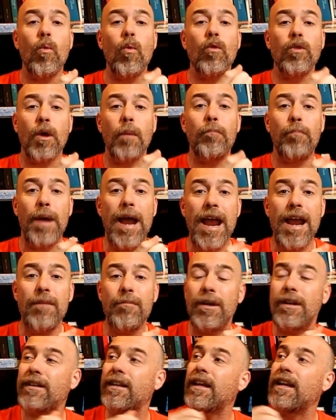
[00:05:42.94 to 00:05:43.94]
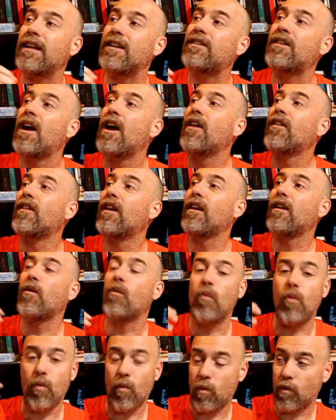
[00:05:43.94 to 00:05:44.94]
the payment is the
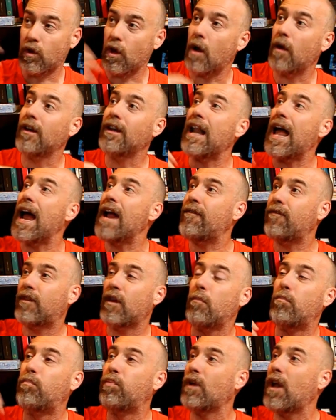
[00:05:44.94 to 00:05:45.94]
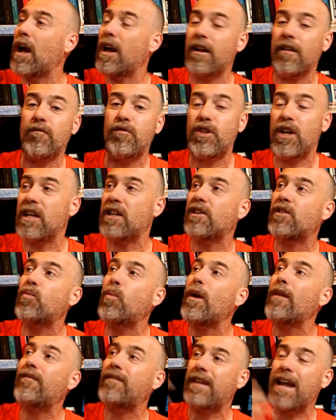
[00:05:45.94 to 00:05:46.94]
the life the blood of jesus
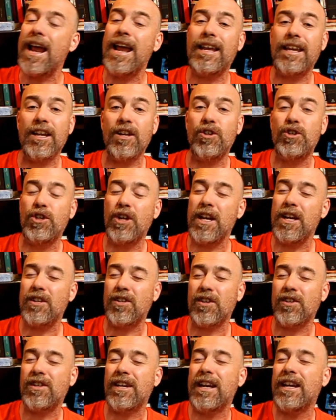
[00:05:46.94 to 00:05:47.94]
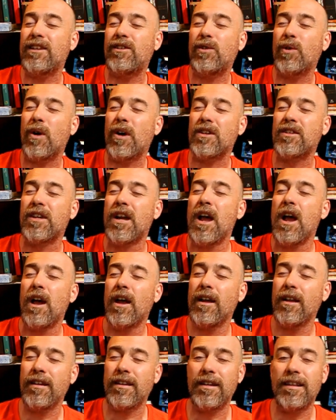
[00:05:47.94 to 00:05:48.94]
we've taken jesus into us
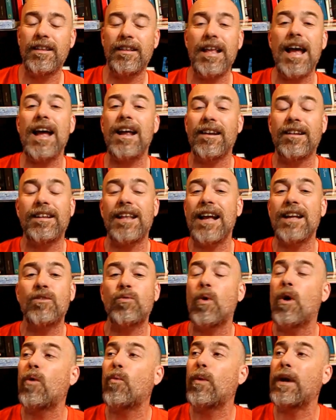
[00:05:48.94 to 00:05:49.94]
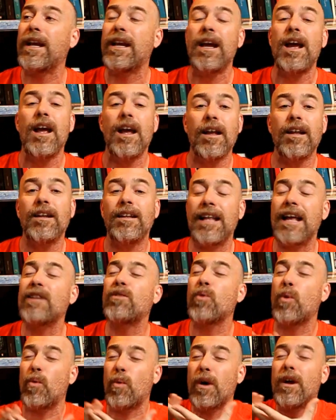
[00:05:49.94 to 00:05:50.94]
uh, that that's what we that's
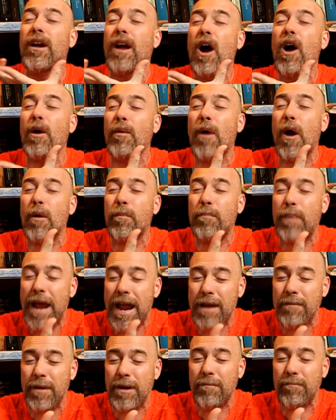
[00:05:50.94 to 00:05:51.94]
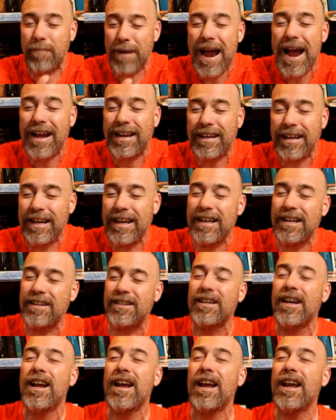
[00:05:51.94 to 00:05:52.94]
what we're our, our payment back
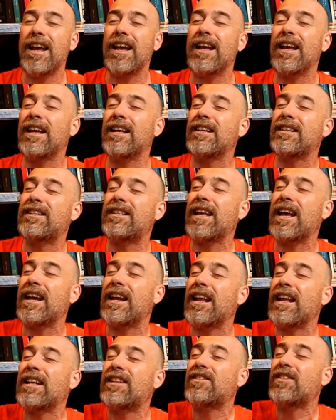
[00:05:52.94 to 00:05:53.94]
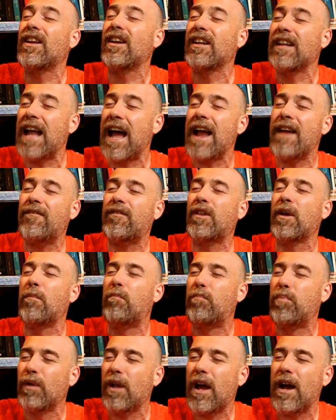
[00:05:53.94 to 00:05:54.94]
is is that it's the life the
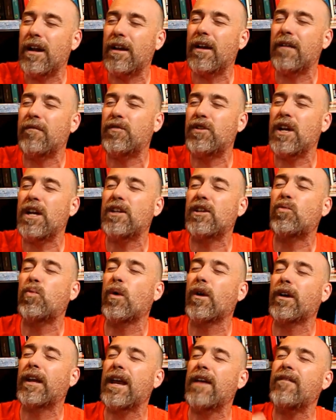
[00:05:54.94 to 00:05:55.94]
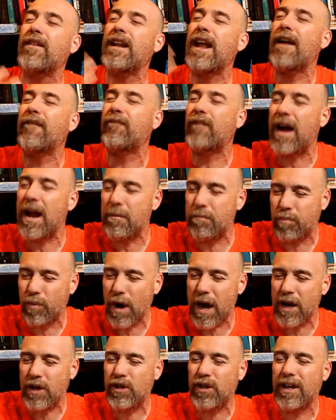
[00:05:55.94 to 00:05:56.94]
blood of jesus we're giving that
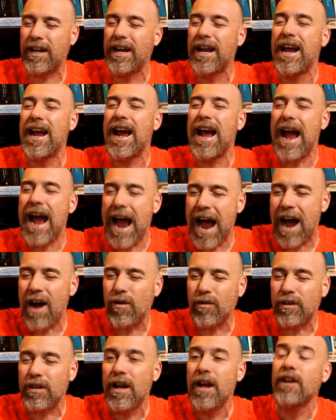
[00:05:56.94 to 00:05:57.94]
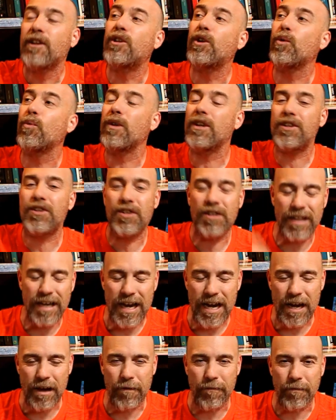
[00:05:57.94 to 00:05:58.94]
vibration out to
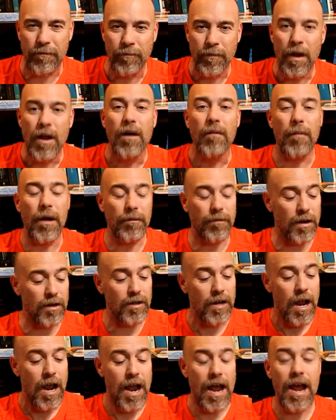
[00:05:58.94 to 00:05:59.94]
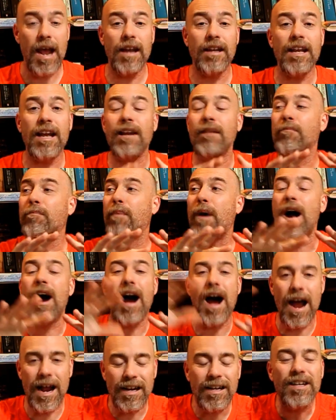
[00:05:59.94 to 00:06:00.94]
receive my friends and then
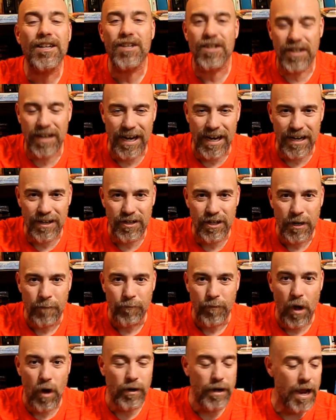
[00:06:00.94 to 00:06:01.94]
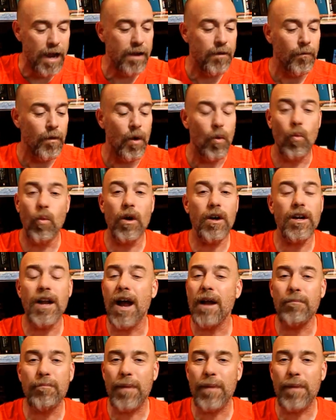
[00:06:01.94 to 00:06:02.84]
behind the scenes okay we're not